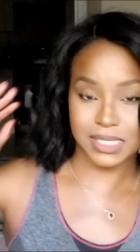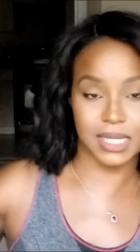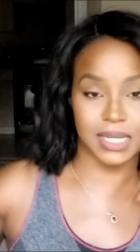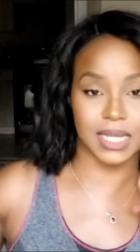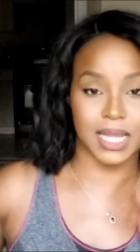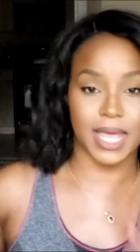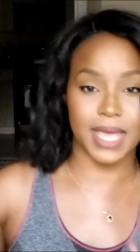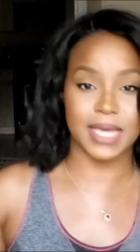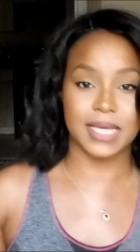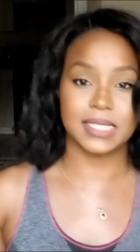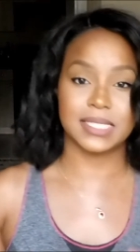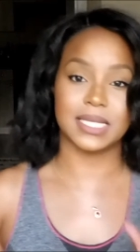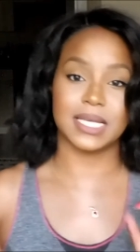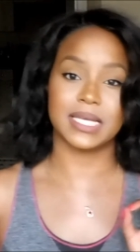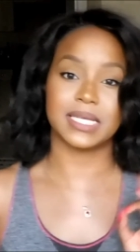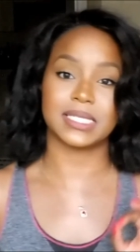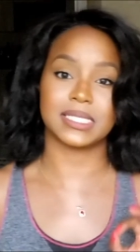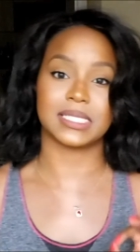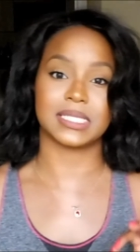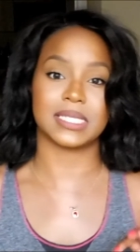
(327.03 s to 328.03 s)
The lace
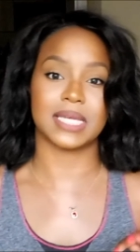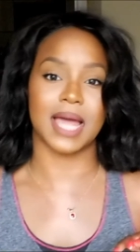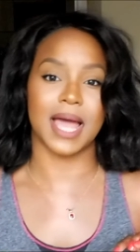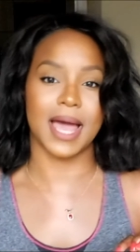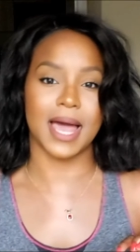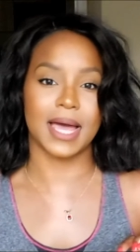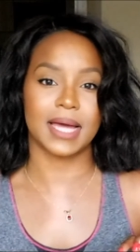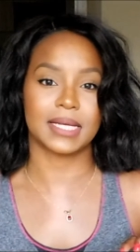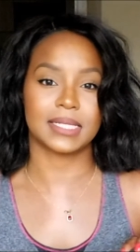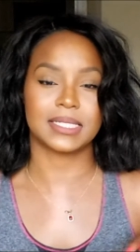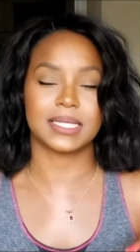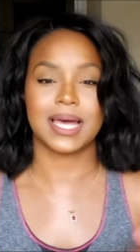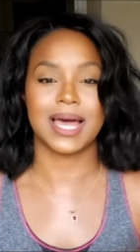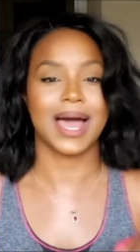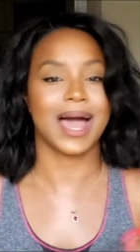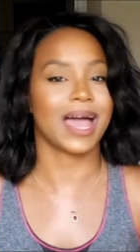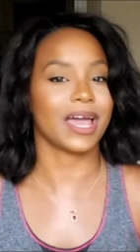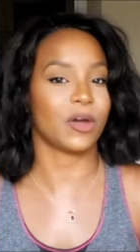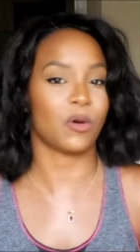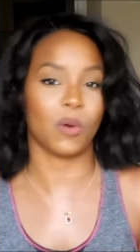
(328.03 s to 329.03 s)
is not
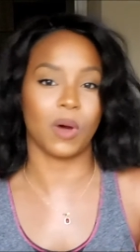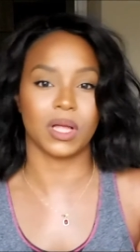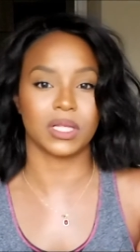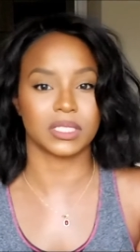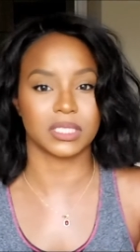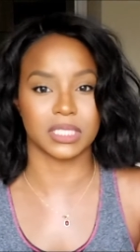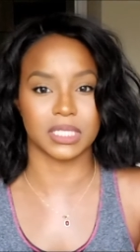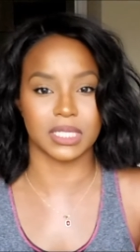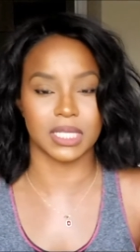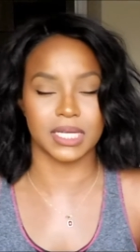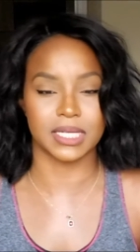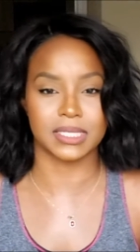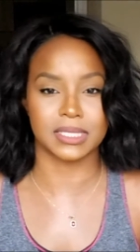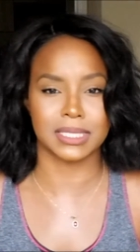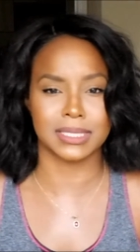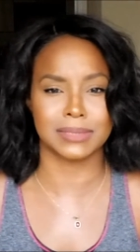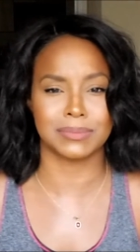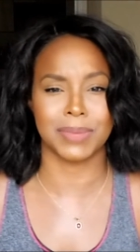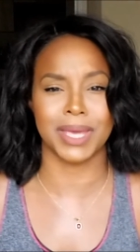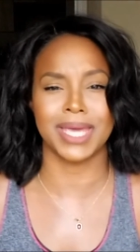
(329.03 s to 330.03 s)
high quality lace.
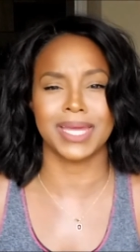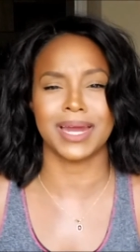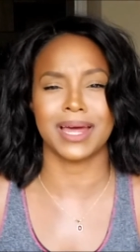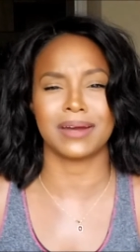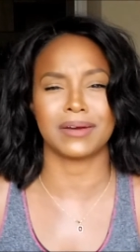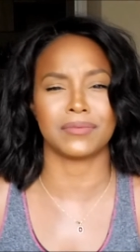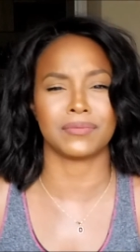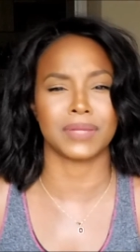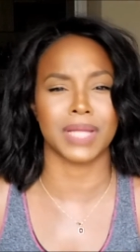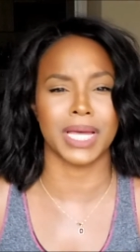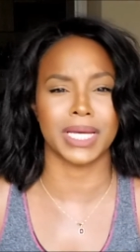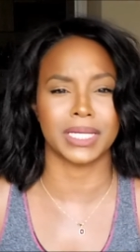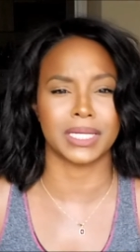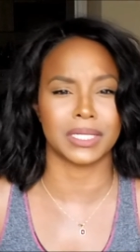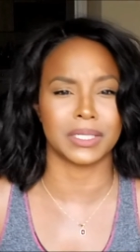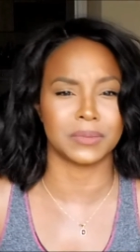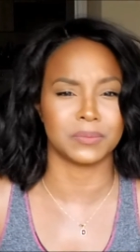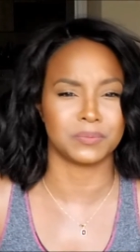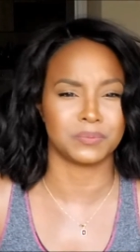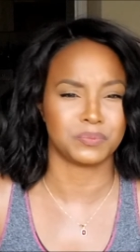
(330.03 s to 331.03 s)
It's made out of like
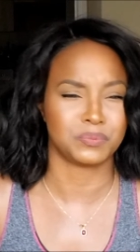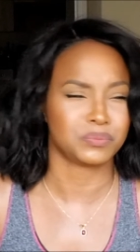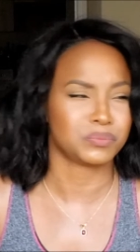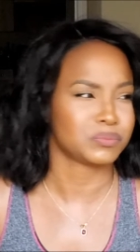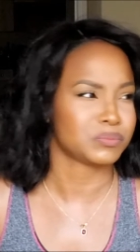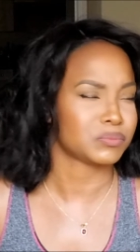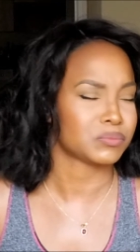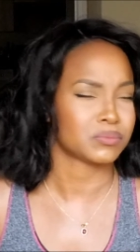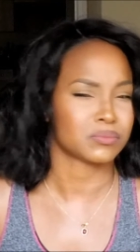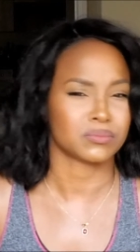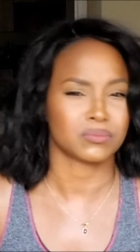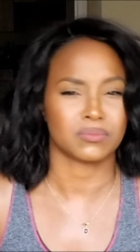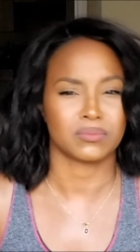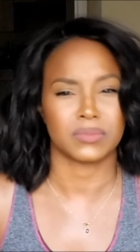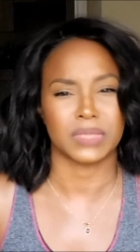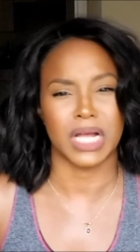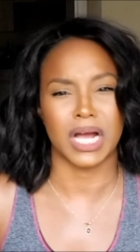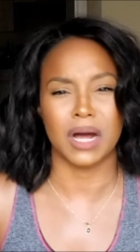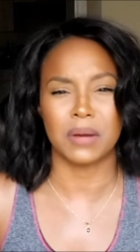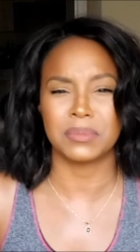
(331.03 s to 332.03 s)
a,
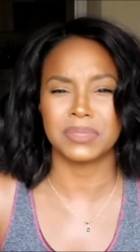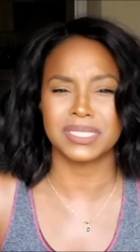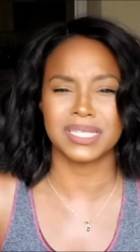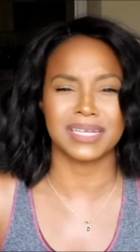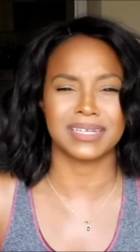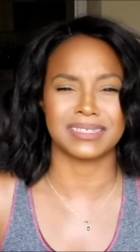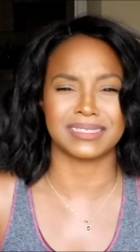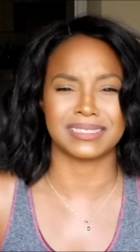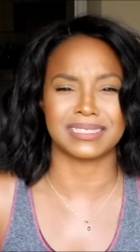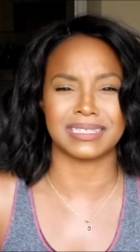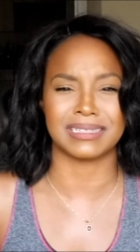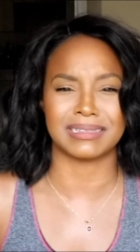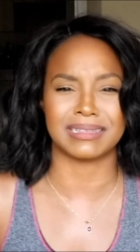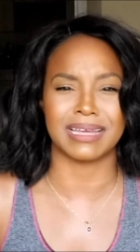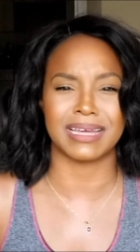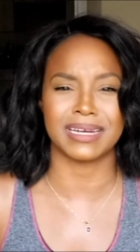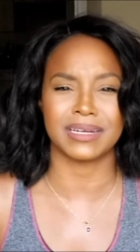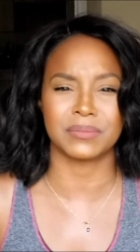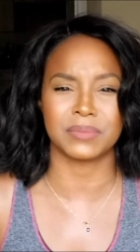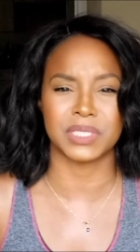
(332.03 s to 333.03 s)
almost like a
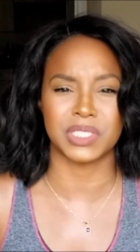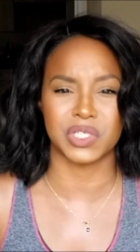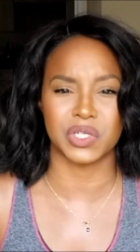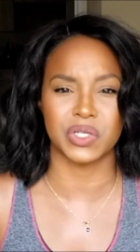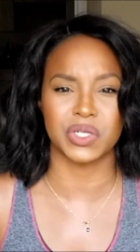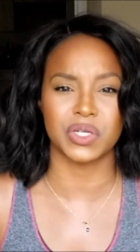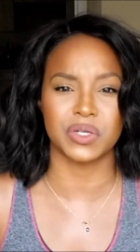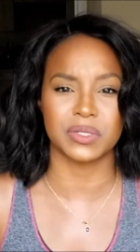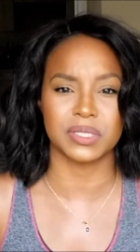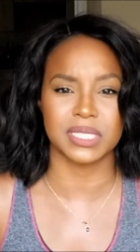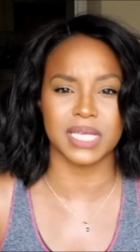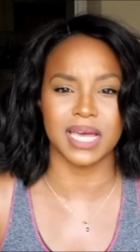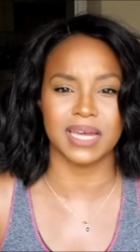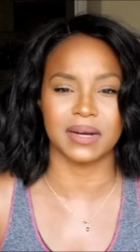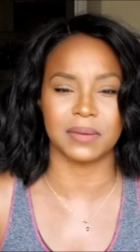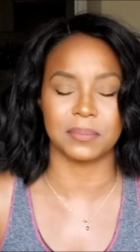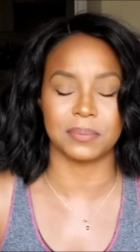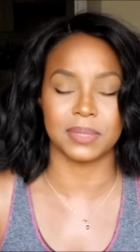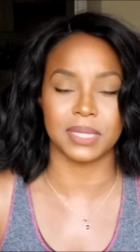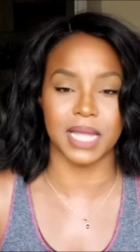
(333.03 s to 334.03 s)
synthetic material. It's kind
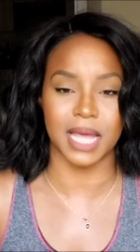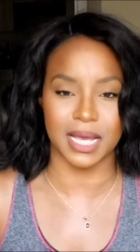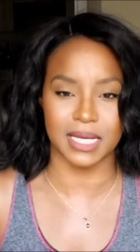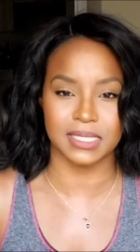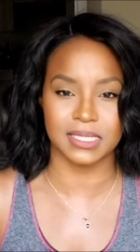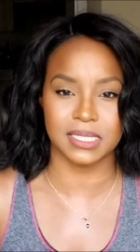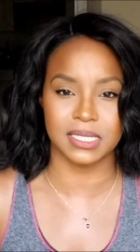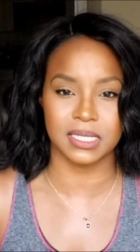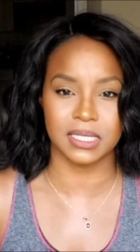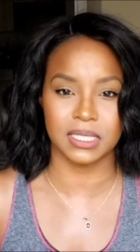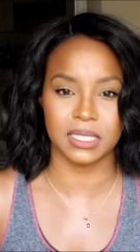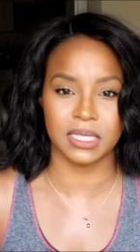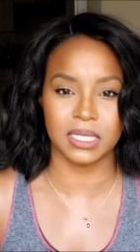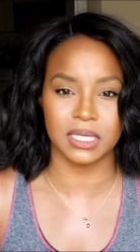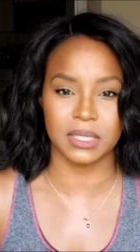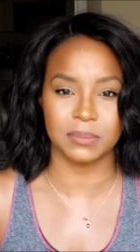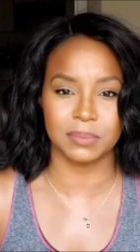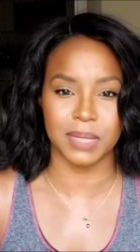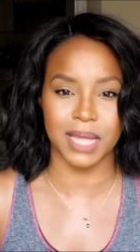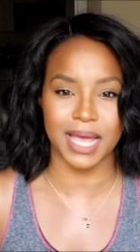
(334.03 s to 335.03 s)
of
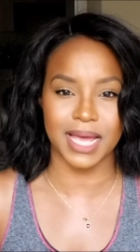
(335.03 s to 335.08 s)
plasticky.